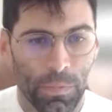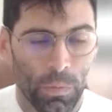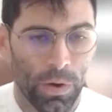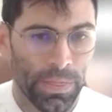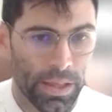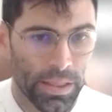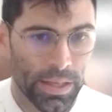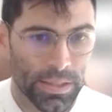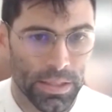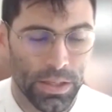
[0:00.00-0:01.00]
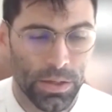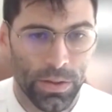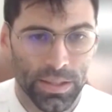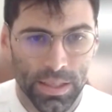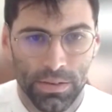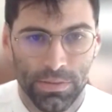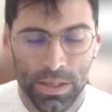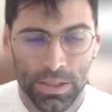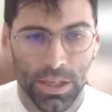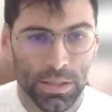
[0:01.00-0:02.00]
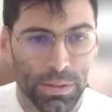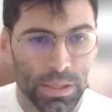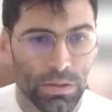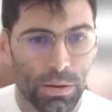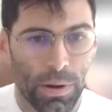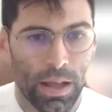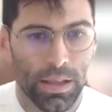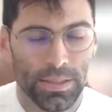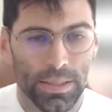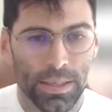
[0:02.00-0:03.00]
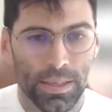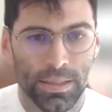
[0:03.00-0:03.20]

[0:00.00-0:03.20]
One thing that's new, that's kind of an adjustment to our policy,